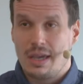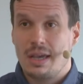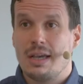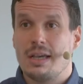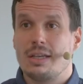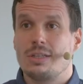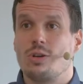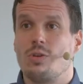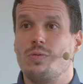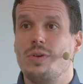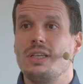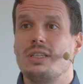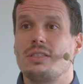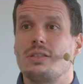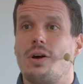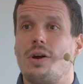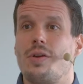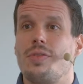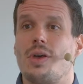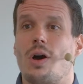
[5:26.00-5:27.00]
So we
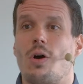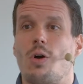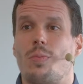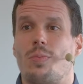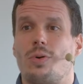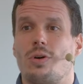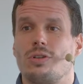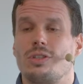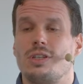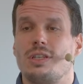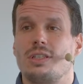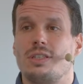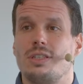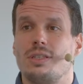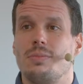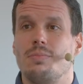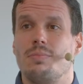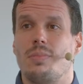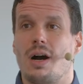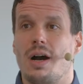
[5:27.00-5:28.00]
start our process
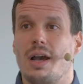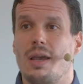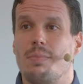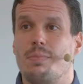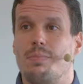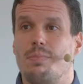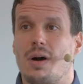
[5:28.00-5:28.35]
by